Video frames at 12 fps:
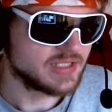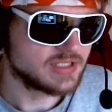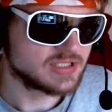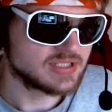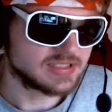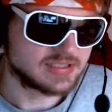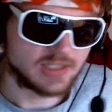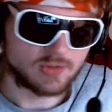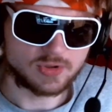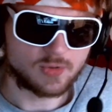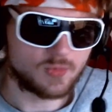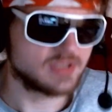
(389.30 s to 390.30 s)
just going to stick
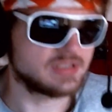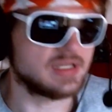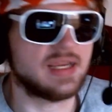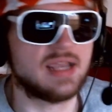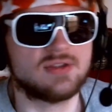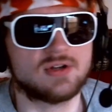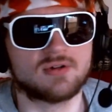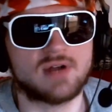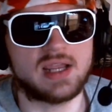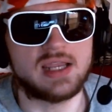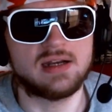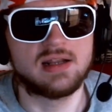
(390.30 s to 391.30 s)
with the ones I get in the
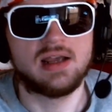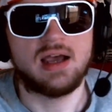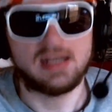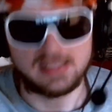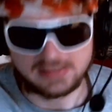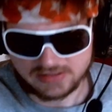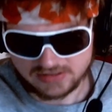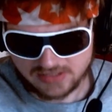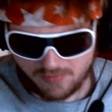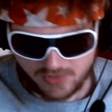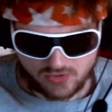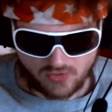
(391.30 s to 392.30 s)
crate, unless there's
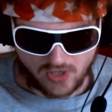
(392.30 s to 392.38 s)
somebody who I